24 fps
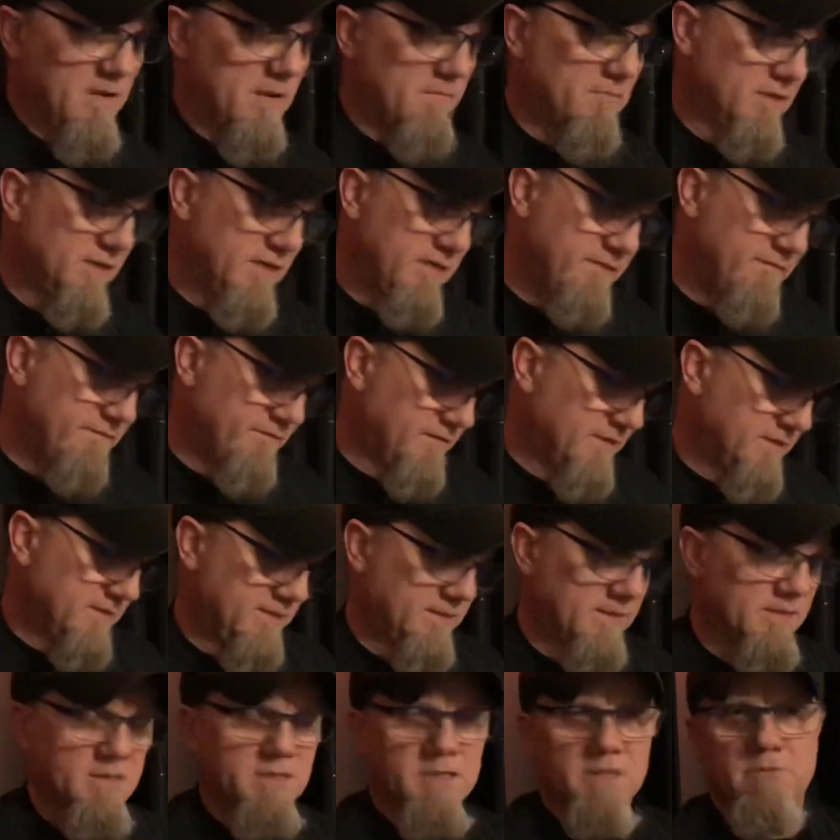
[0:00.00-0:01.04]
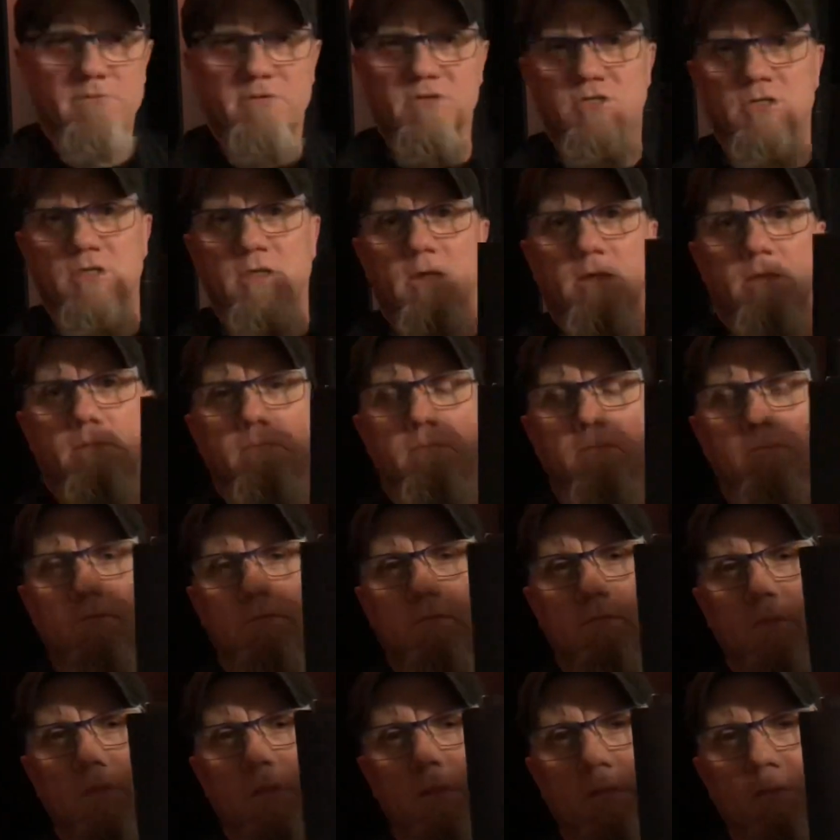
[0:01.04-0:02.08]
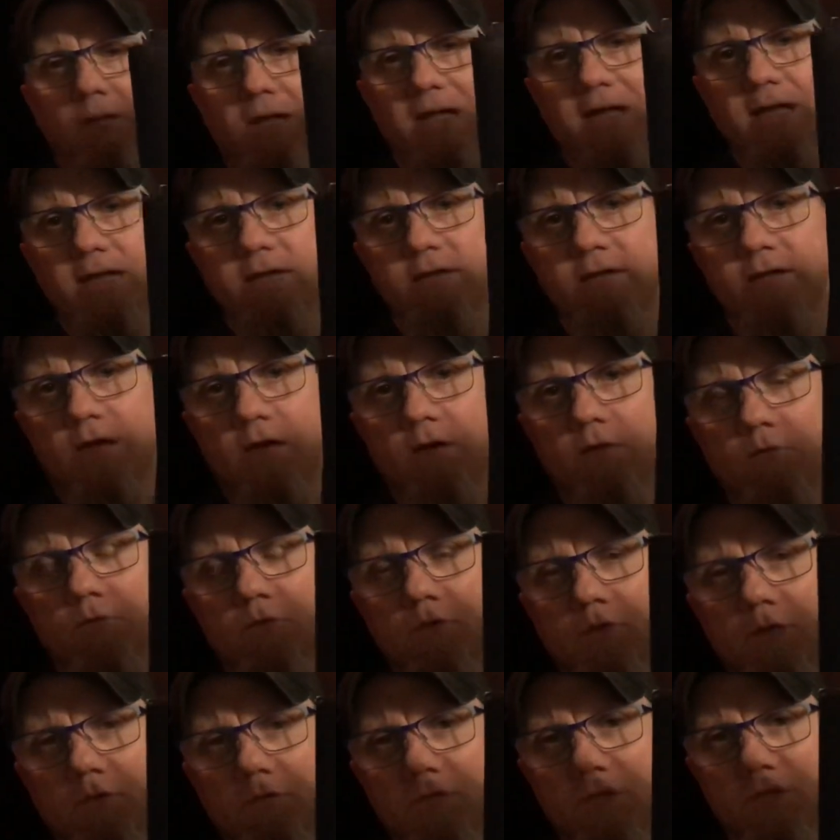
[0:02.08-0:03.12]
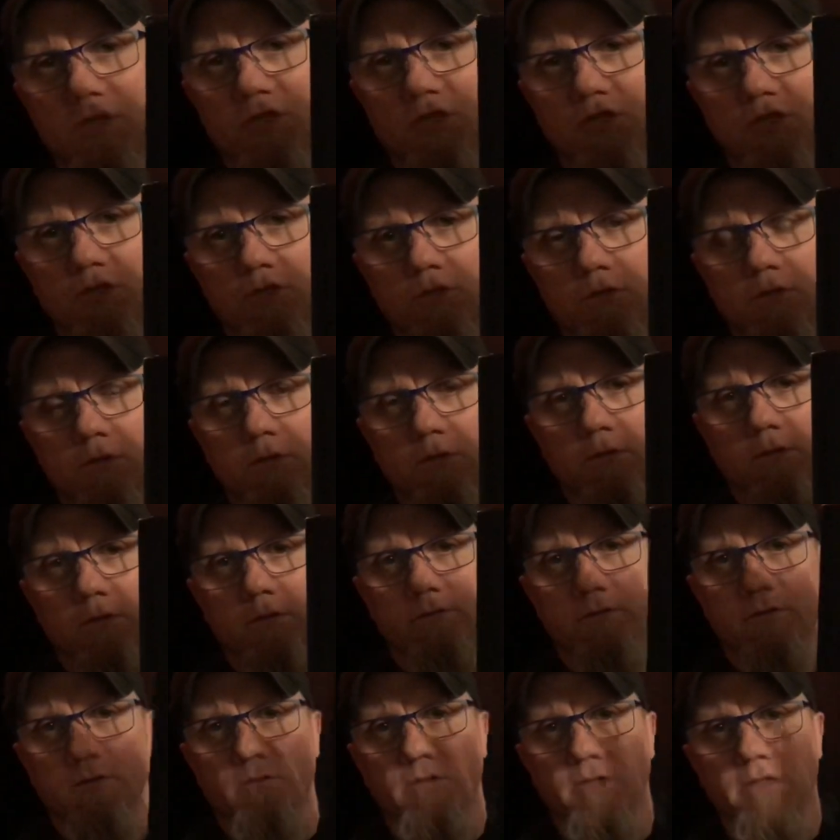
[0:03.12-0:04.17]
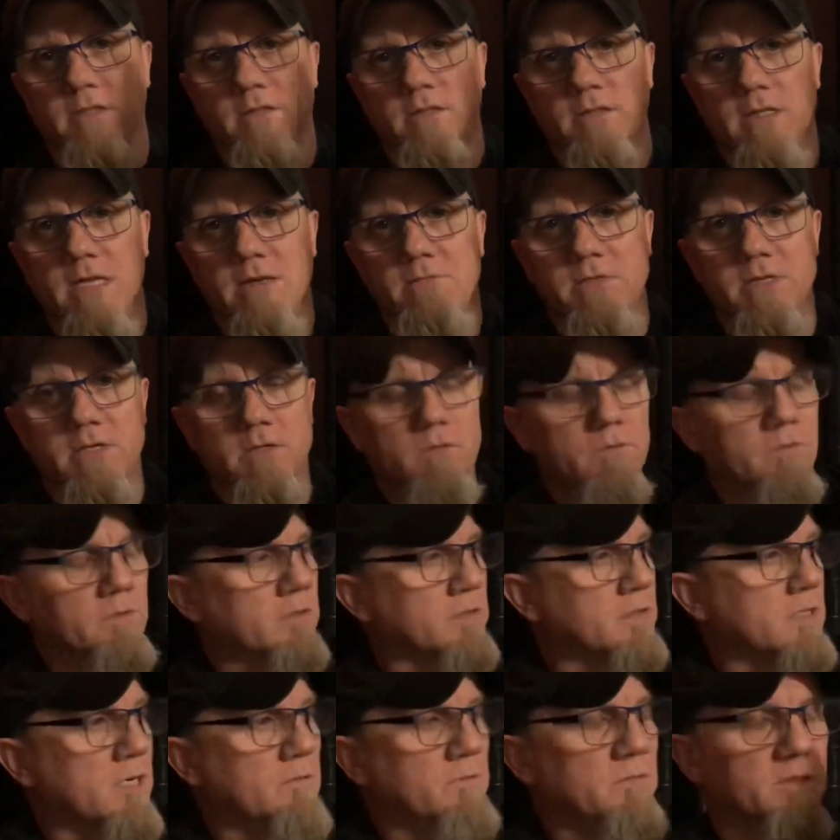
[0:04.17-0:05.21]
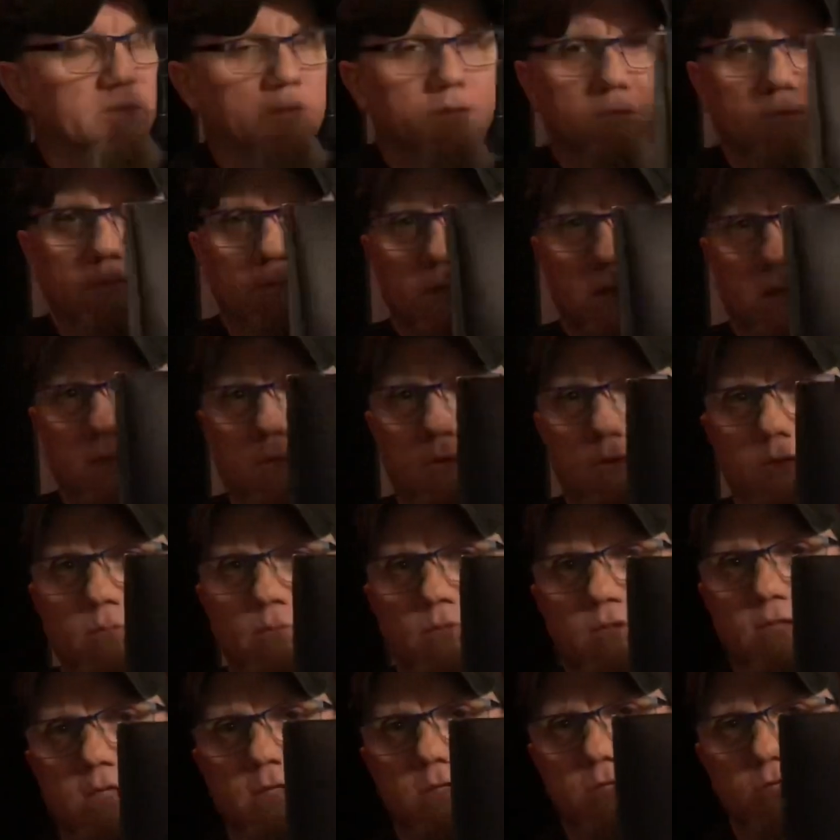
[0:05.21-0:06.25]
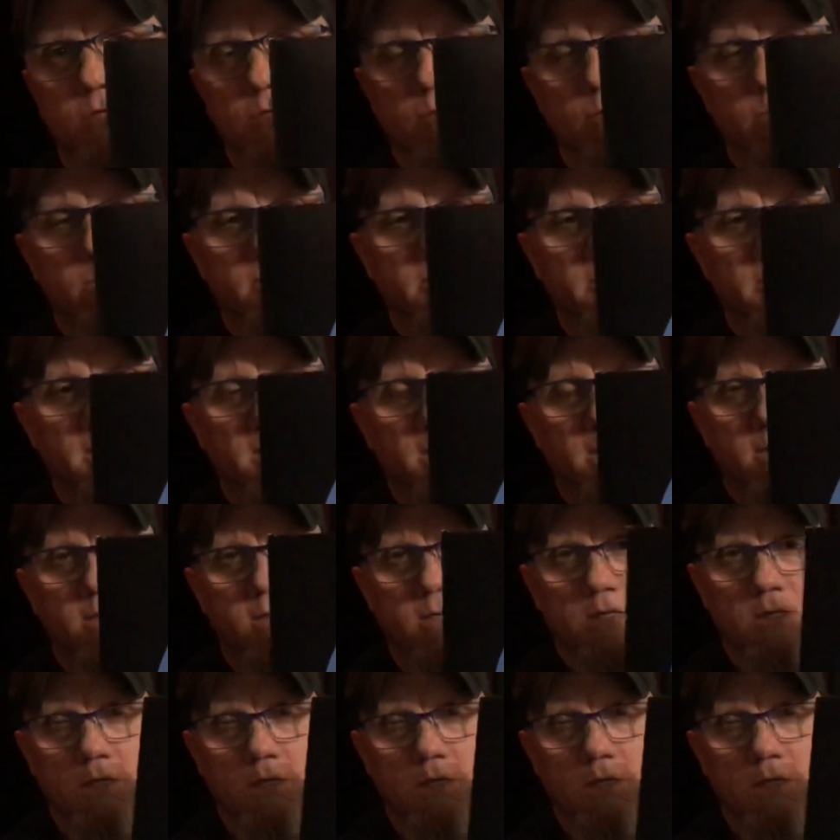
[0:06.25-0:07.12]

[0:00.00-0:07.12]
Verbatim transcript: I believe this is the original planned artwork. I'm not sure. If somebody could let me know in the comments, I'm not 100% sure about that.